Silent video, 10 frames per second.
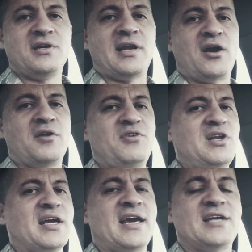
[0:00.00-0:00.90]
Now, if
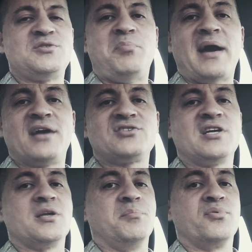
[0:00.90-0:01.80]
you didn't catch Bash
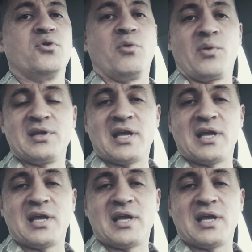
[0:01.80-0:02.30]
at the Brewery